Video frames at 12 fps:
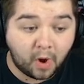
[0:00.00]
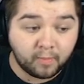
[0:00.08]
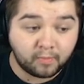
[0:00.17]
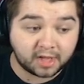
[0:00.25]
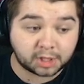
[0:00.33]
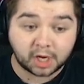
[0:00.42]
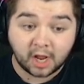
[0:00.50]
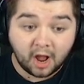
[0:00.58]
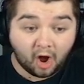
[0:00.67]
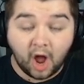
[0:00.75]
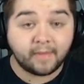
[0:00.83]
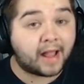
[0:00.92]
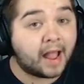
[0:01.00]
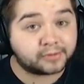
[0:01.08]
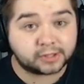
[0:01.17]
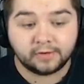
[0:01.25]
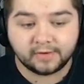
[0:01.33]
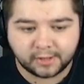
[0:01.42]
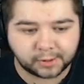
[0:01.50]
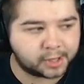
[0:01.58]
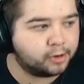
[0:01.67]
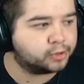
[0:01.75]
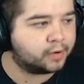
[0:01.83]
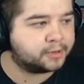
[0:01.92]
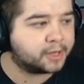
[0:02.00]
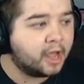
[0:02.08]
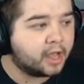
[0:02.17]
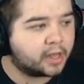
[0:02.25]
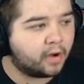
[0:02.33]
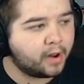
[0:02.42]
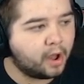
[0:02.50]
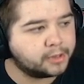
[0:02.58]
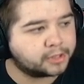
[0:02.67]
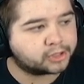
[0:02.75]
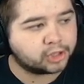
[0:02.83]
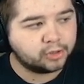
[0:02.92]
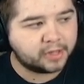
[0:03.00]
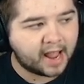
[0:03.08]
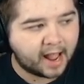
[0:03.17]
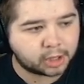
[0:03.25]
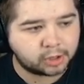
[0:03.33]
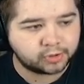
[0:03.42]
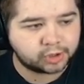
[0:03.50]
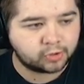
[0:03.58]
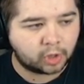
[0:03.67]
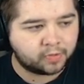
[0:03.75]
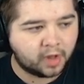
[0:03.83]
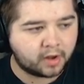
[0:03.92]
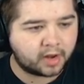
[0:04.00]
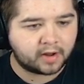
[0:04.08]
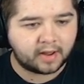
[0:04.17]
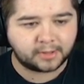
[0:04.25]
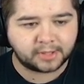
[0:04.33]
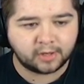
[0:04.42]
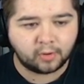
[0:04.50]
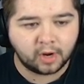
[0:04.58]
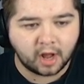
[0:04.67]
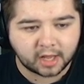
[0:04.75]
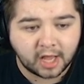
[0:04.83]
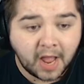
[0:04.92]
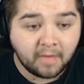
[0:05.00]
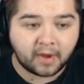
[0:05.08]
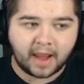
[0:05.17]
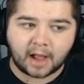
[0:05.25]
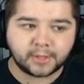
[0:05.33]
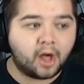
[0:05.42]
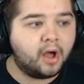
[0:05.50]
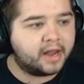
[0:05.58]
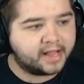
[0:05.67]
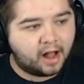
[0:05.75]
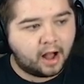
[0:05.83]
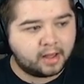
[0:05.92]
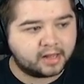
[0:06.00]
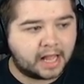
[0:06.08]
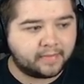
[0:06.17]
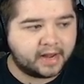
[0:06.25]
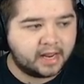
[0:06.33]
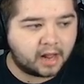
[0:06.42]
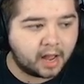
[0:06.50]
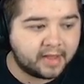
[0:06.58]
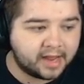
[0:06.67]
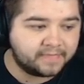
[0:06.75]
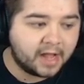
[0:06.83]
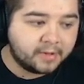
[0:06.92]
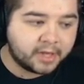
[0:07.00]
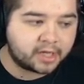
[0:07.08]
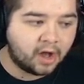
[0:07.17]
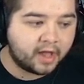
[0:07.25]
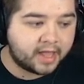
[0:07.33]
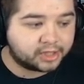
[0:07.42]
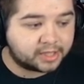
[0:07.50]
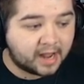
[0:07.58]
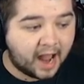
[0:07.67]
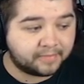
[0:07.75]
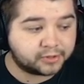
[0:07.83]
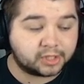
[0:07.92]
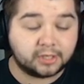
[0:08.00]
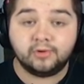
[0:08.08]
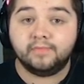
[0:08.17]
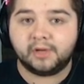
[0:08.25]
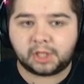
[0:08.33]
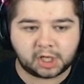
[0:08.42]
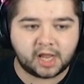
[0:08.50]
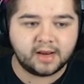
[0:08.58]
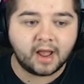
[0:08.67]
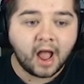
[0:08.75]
one which I am absolutely thrilled with. Going over to the actual squad, we are going to go and have a little look. We're going to have Erling Haaland coming in. I mean, the guy is an absolute machine.